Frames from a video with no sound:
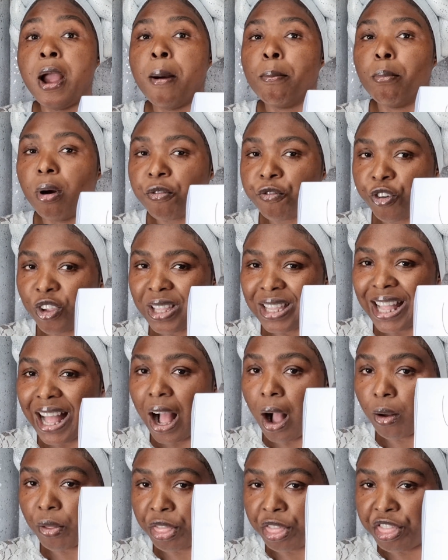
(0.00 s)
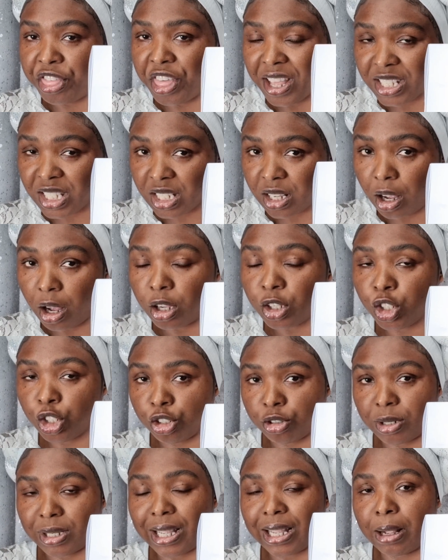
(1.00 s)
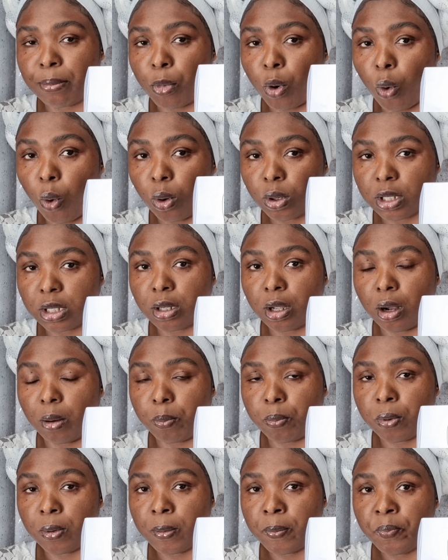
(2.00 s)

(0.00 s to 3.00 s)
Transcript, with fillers: But for now, this country that I'm holding up,